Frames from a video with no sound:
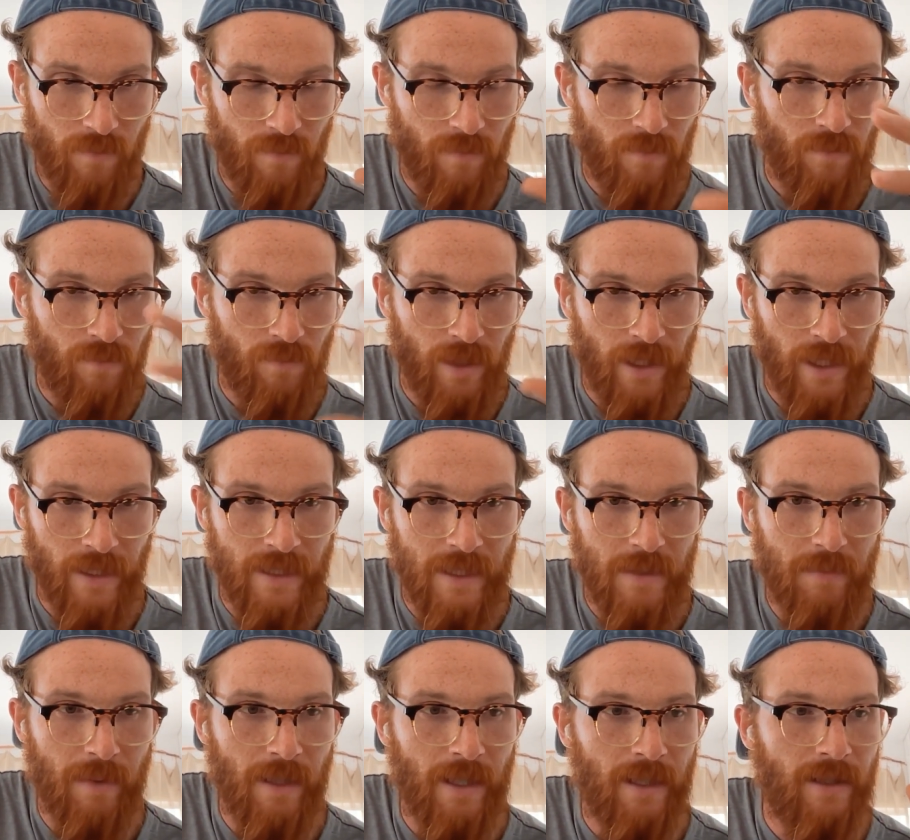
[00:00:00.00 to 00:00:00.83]
we can
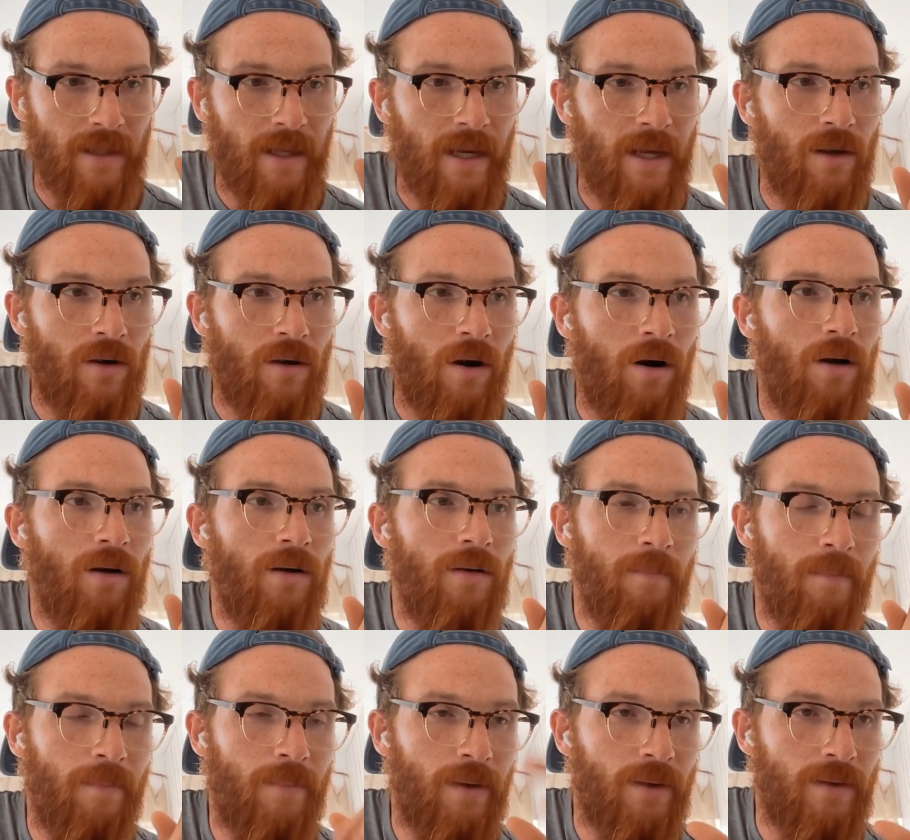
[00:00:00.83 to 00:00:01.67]
speak later
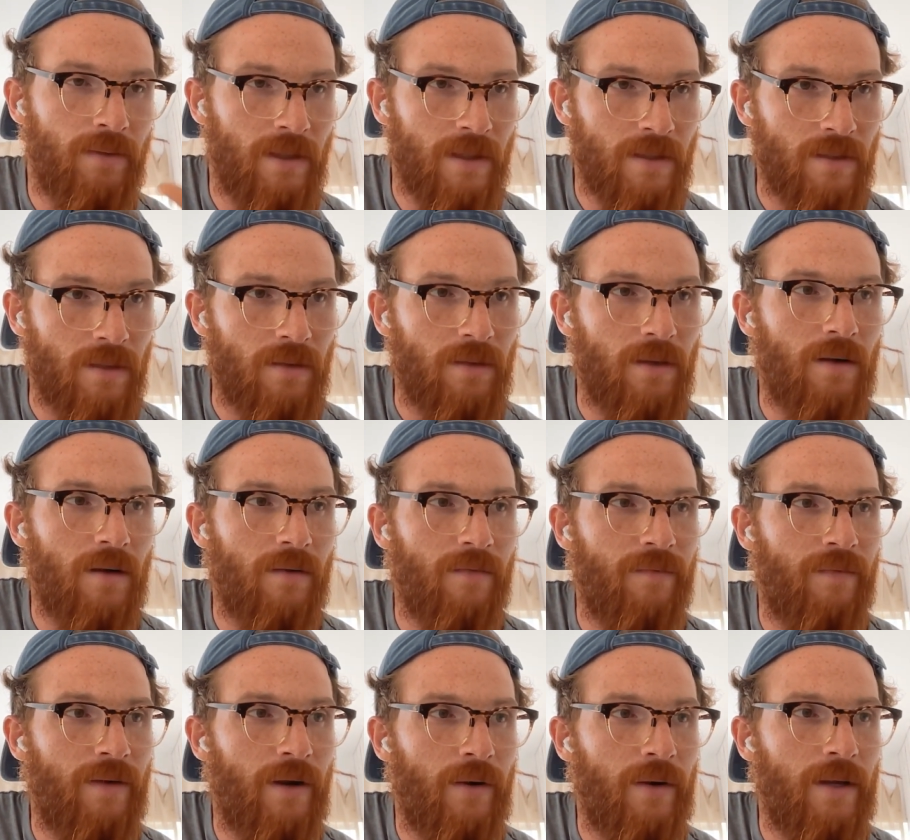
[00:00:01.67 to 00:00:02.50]
on, but there's a lot
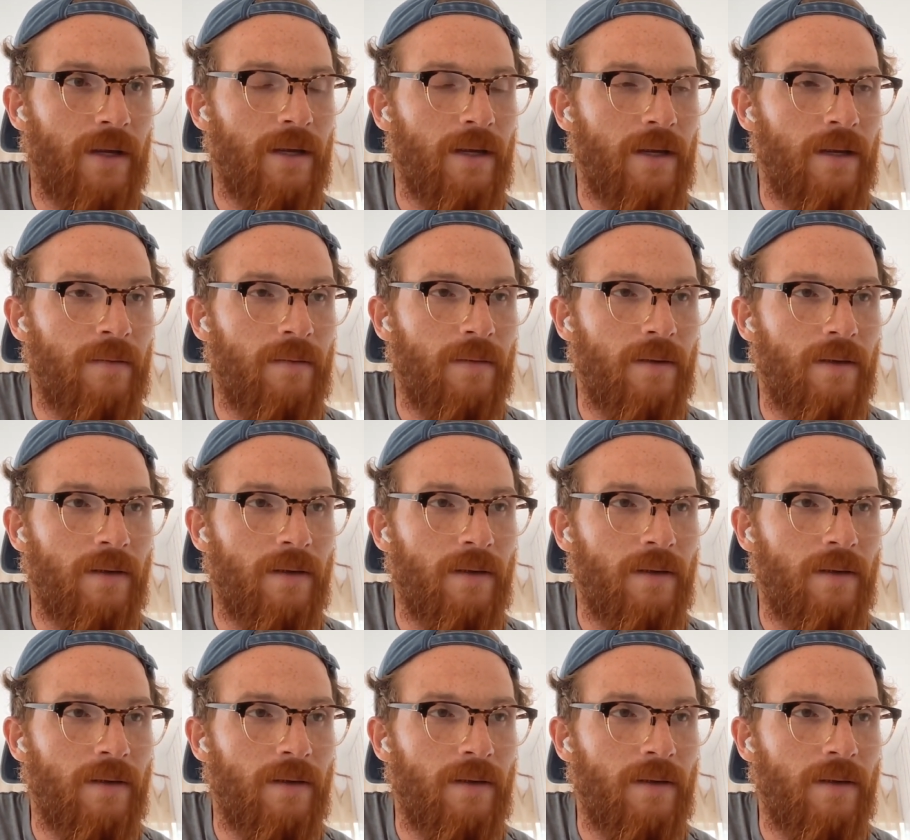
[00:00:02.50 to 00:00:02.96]
of very